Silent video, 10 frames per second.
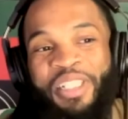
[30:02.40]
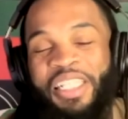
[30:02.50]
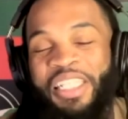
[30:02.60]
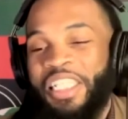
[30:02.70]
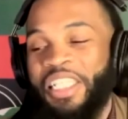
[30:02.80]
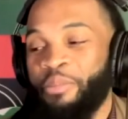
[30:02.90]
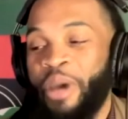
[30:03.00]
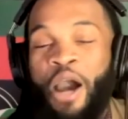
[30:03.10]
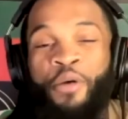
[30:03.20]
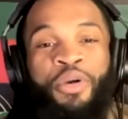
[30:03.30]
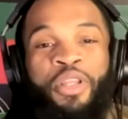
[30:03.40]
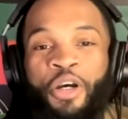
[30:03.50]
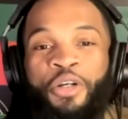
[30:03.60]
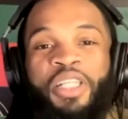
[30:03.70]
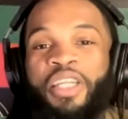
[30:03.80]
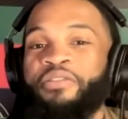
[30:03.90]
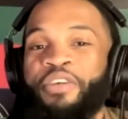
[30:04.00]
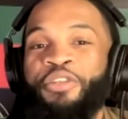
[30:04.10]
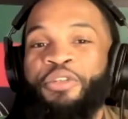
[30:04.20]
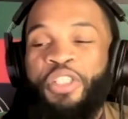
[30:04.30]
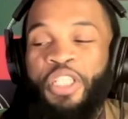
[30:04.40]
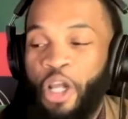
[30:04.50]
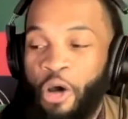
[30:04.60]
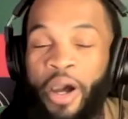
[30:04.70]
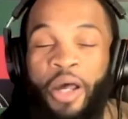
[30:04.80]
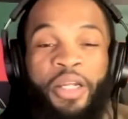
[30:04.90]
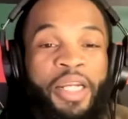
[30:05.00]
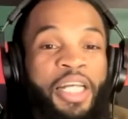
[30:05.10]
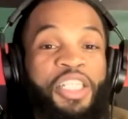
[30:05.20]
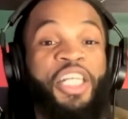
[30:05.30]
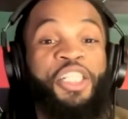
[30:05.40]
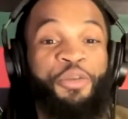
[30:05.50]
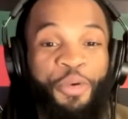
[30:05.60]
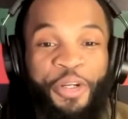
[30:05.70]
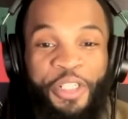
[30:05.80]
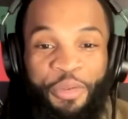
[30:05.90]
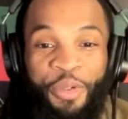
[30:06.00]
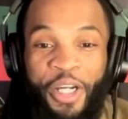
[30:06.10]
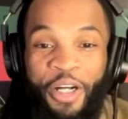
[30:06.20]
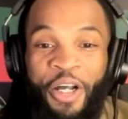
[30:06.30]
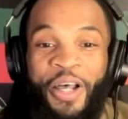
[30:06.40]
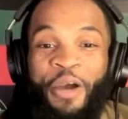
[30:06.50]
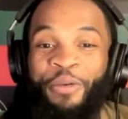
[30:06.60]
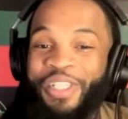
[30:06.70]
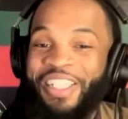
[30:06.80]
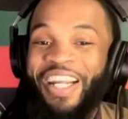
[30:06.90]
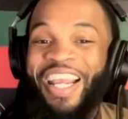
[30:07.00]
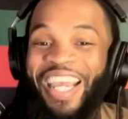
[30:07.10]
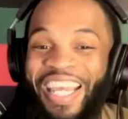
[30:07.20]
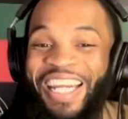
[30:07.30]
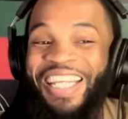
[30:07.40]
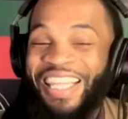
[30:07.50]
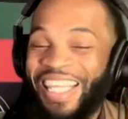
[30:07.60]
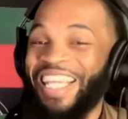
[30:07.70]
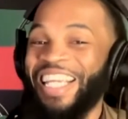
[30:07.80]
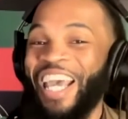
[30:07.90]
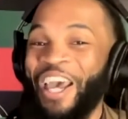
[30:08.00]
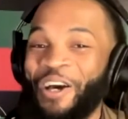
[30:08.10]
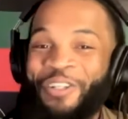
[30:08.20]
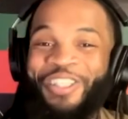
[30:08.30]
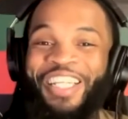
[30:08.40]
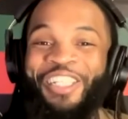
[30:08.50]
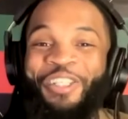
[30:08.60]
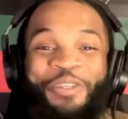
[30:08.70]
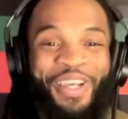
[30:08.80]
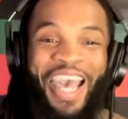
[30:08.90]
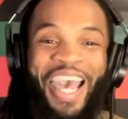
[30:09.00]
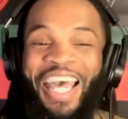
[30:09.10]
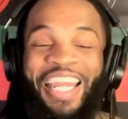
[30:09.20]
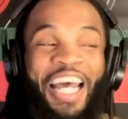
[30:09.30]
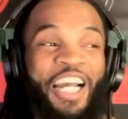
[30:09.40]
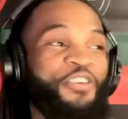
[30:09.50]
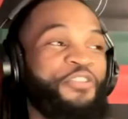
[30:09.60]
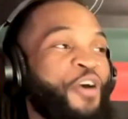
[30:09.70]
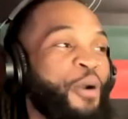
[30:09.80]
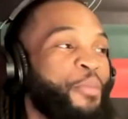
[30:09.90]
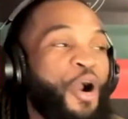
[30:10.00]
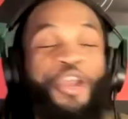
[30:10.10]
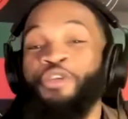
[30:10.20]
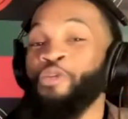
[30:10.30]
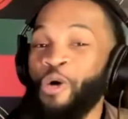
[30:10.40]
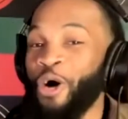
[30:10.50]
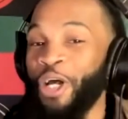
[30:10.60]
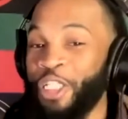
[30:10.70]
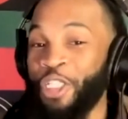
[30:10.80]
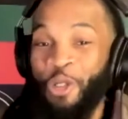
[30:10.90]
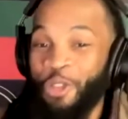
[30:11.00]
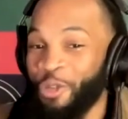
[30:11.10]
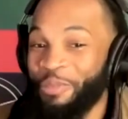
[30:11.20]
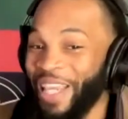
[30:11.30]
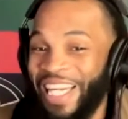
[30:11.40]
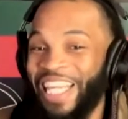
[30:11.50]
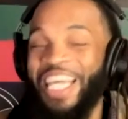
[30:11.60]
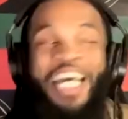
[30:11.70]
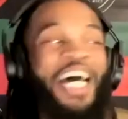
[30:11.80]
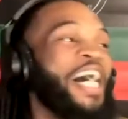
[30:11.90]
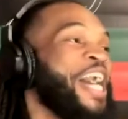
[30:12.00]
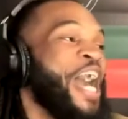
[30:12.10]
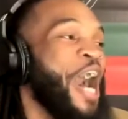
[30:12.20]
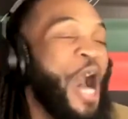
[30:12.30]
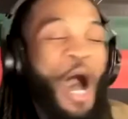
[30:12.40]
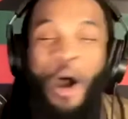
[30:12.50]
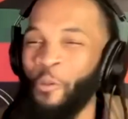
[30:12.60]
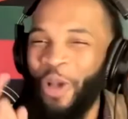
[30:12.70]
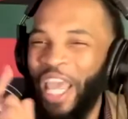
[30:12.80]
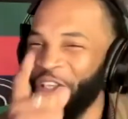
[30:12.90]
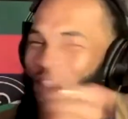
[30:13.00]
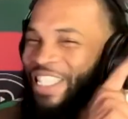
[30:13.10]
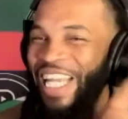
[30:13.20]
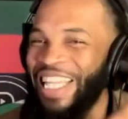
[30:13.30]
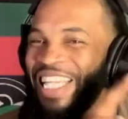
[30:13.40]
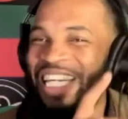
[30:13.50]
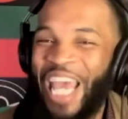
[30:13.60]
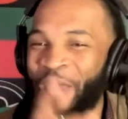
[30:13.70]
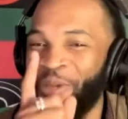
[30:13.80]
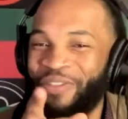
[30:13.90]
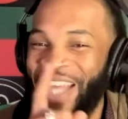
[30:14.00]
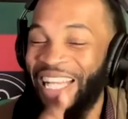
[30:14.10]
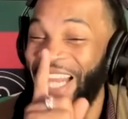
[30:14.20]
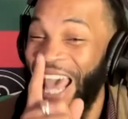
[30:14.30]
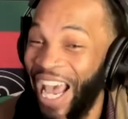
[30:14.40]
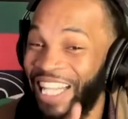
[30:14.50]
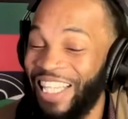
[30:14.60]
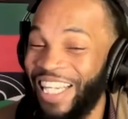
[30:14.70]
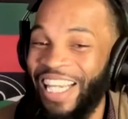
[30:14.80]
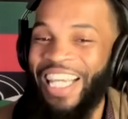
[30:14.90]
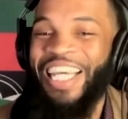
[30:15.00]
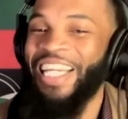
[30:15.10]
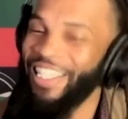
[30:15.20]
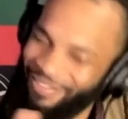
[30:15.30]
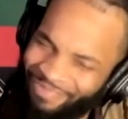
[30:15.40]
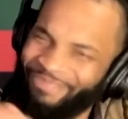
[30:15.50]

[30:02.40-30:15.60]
and just empowering those individuals to go out and change the world as well. Was there anything else that you could add, Dr. Farmer? Are you on social media? Can you say the name of that act again? And